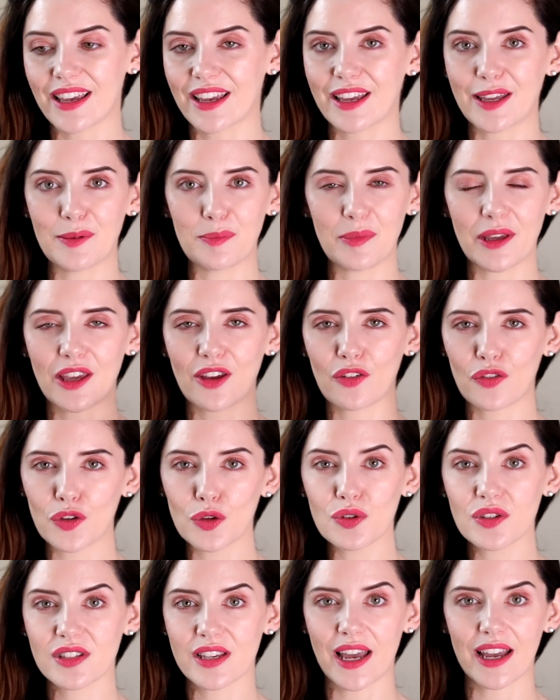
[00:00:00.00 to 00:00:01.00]
It can be a
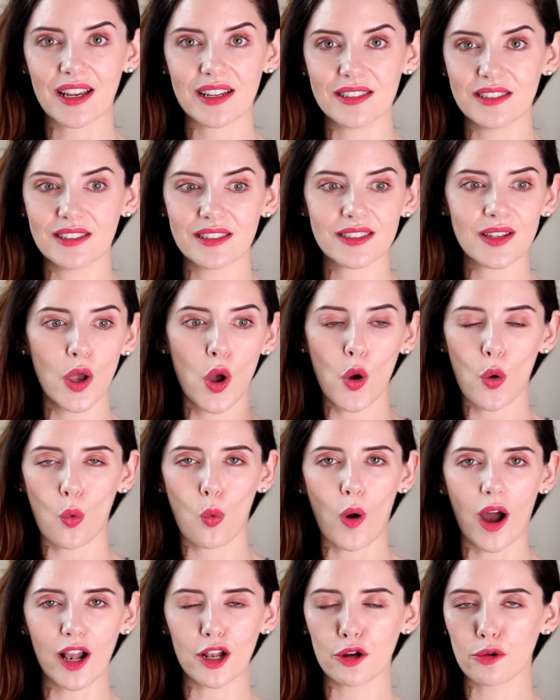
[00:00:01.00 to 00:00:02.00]
few seconds
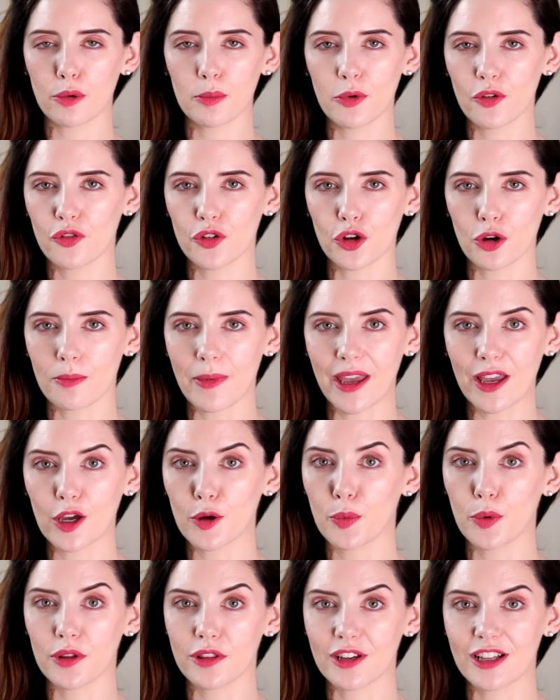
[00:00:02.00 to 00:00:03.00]
while you're removing your
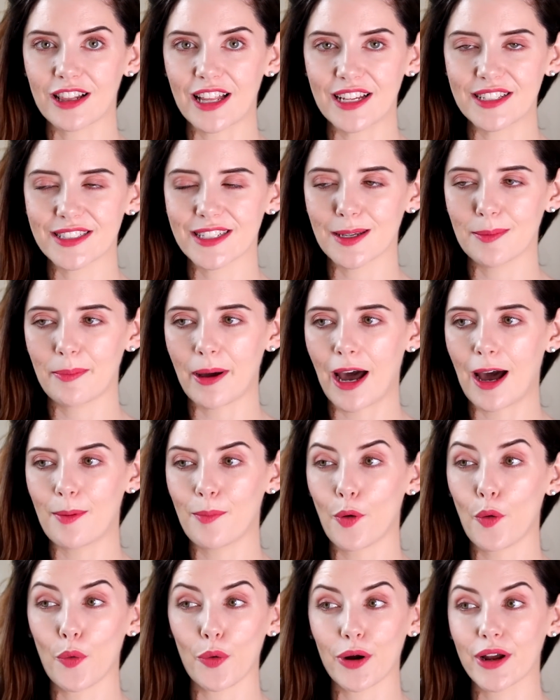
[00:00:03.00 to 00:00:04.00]
makeup with a cleansing
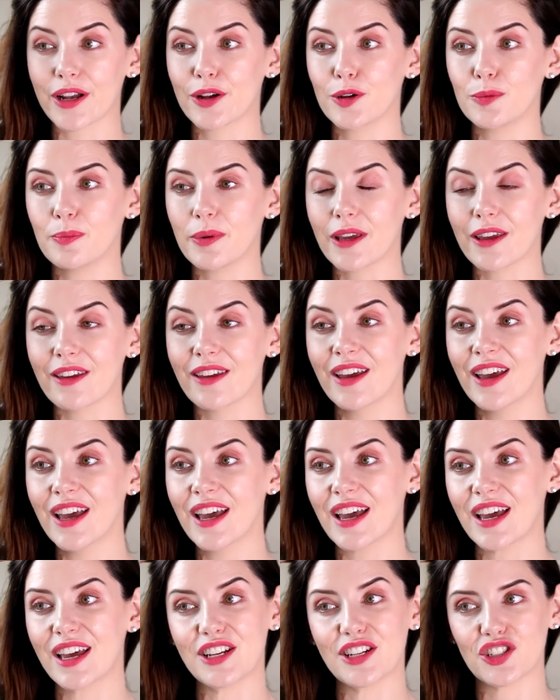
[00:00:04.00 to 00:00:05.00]
balm, or it could be
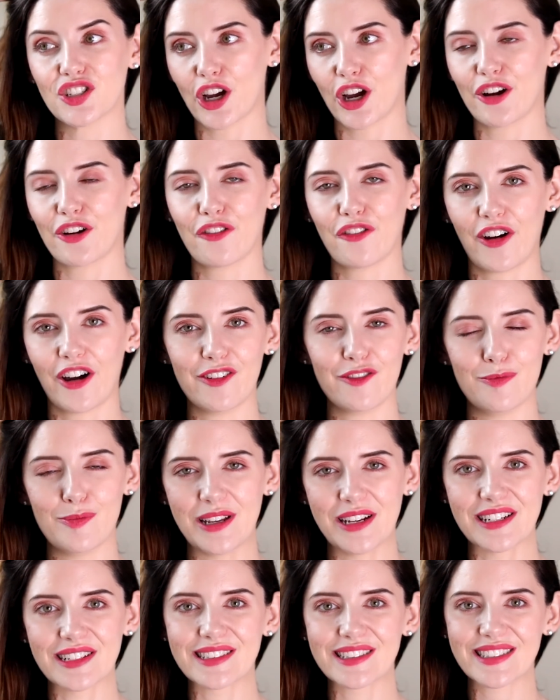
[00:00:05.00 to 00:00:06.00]
an entire 5
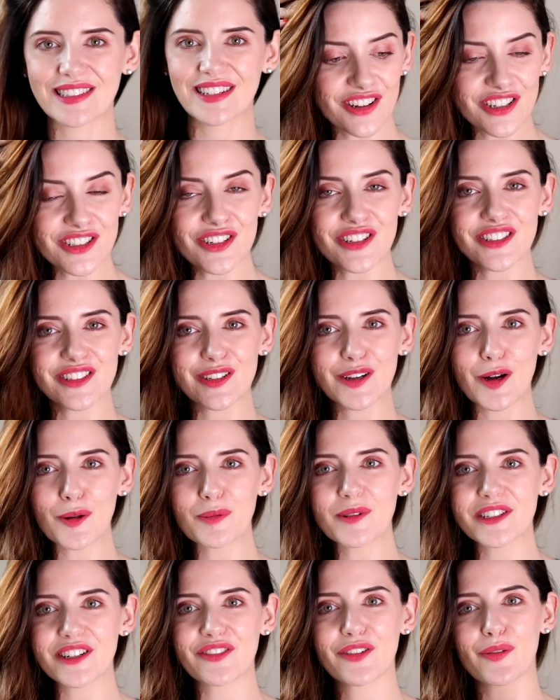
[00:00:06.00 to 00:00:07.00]
minutes. I'm going to show you a
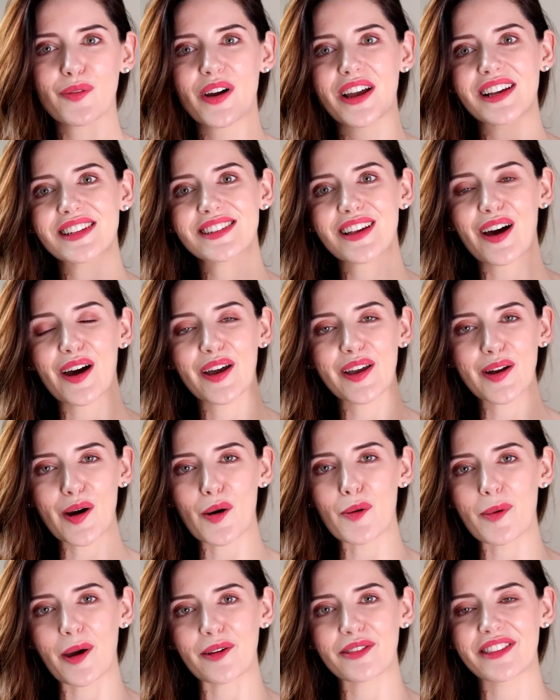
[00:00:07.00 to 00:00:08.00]
couple of different ways I
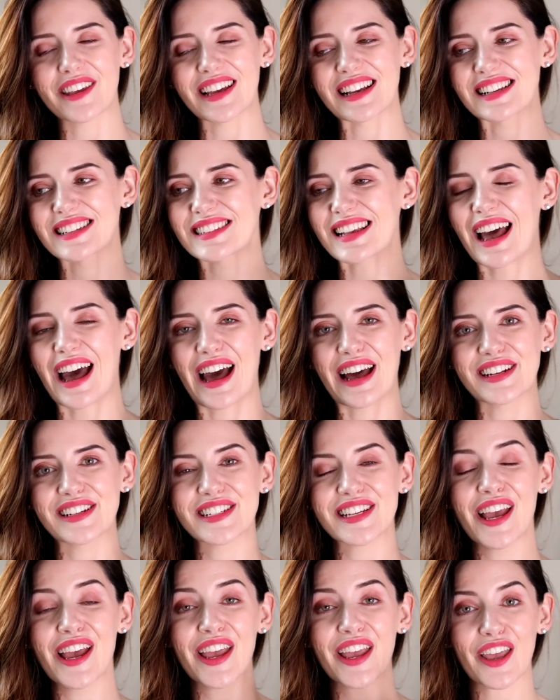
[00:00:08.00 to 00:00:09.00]
go about this,
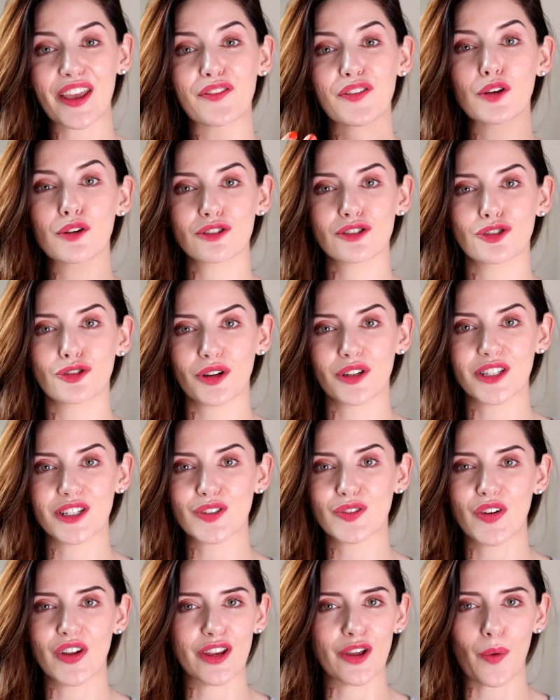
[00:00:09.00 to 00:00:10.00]
and if you enjoy
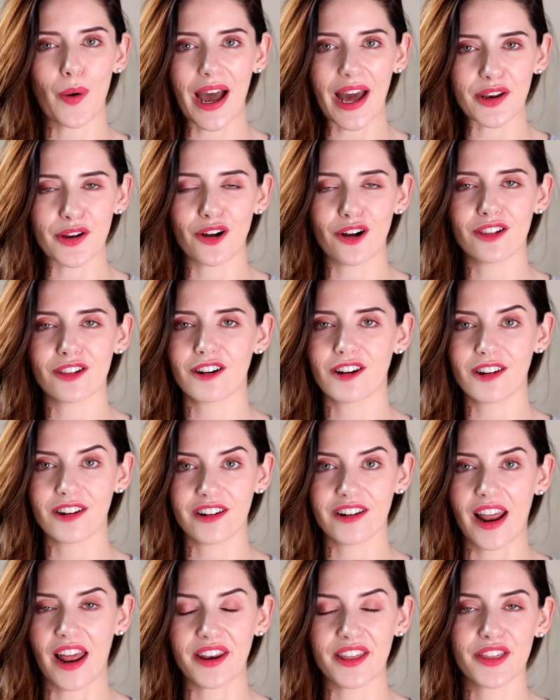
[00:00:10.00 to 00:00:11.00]
this video at all or
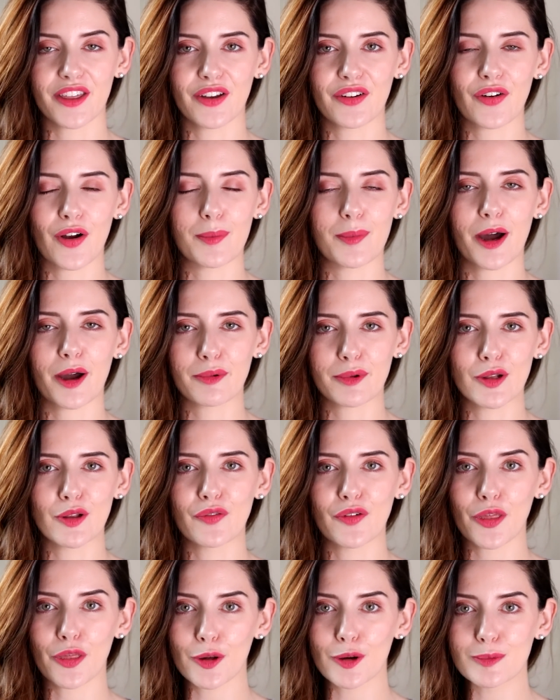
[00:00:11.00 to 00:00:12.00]
learn anything from it, I would
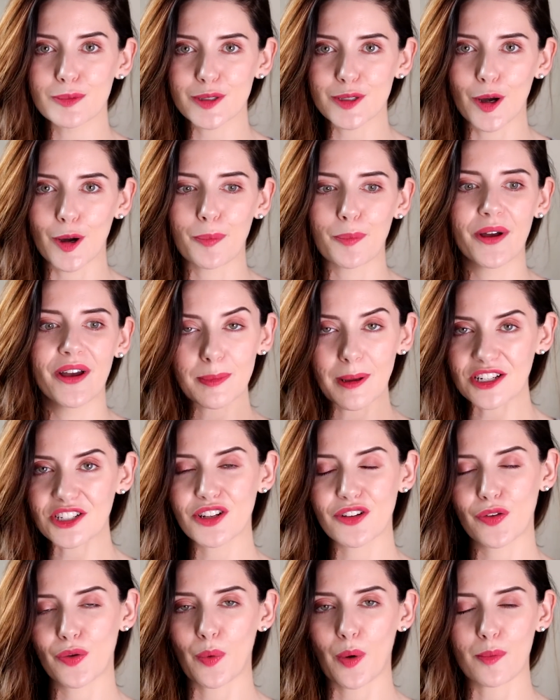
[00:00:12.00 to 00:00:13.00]
love a thumbs up,
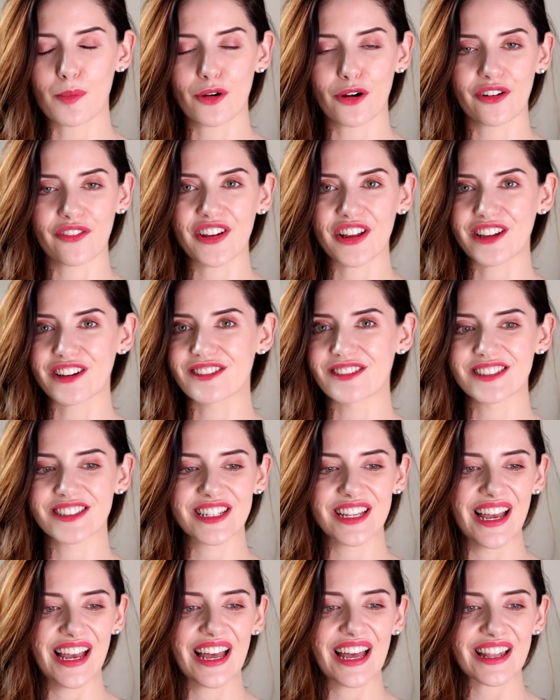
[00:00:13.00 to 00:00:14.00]
especially if you want more
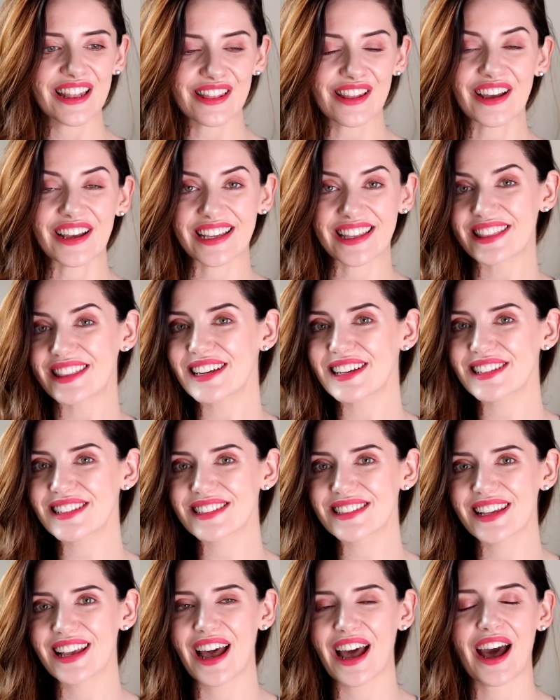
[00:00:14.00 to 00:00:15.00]
videos like
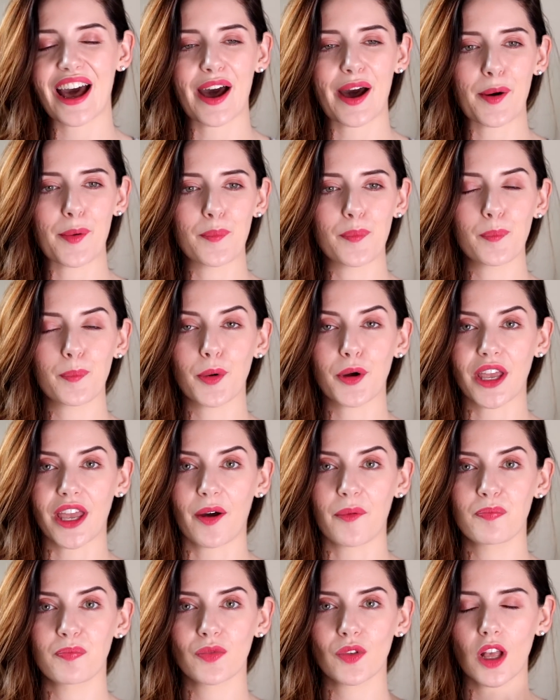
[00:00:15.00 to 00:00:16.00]
this. But
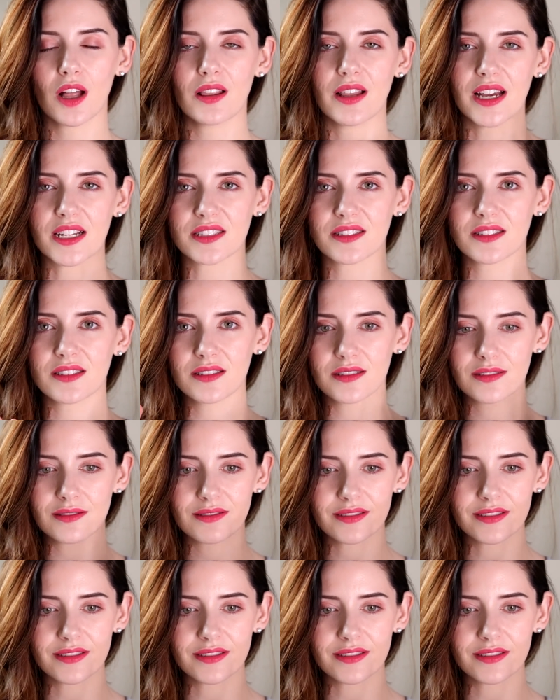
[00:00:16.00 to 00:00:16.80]
yeah, let's